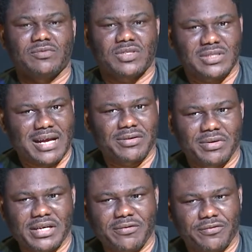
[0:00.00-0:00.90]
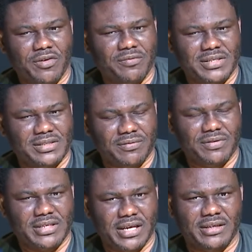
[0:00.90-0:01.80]
We start reading from verse
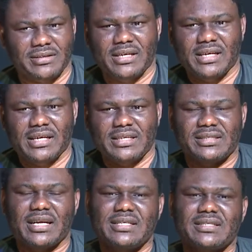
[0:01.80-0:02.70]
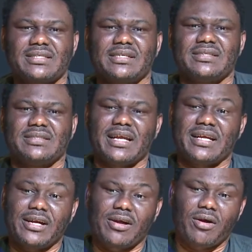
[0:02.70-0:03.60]
17. It says, that
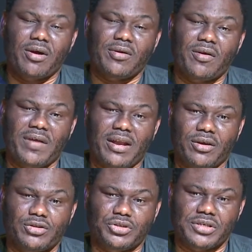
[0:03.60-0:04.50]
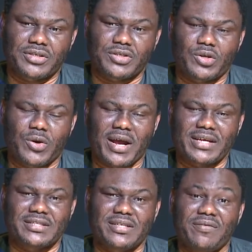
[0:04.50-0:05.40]
the God of our Lord Jesus
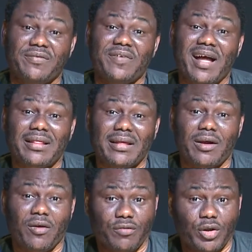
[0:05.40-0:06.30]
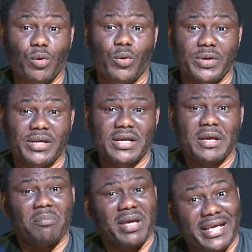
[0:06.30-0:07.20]
Christ, the Father of glory,
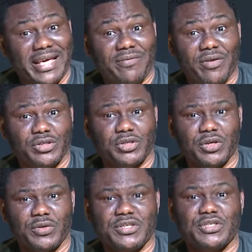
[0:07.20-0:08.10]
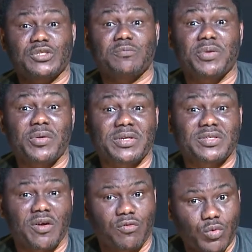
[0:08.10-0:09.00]
may give unto you the
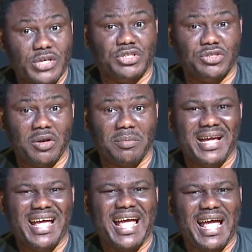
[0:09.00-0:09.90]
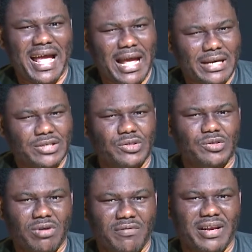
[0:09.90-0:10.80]
spirit of wisdom and
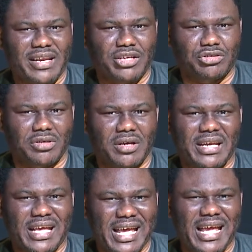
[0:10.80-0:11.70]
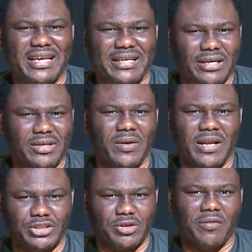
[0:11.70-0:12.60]
revelation in the
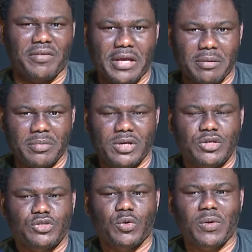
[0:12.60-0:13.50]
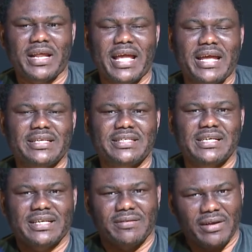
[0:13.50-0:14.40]
knowledge of him. To what end?
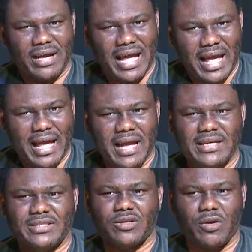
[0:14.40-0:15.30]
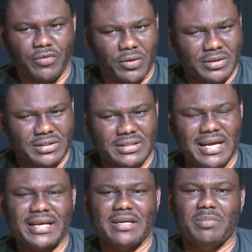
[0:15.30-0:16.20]
The eyes of your
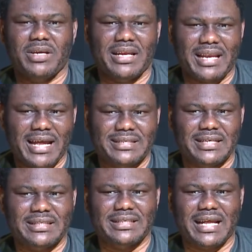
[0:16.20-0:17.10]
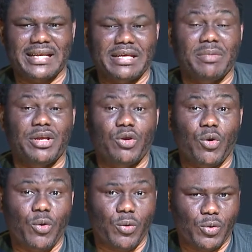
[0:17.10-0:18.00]
understanding being enlightened, that ye may
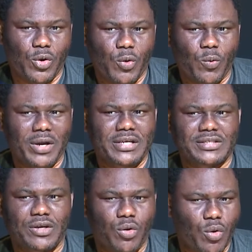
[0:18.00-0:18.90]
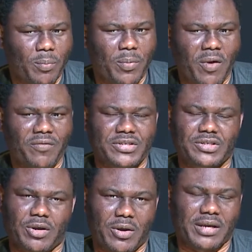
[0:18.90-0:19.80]
know what is the hope of
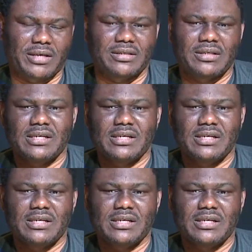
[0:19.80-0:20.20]
his calling.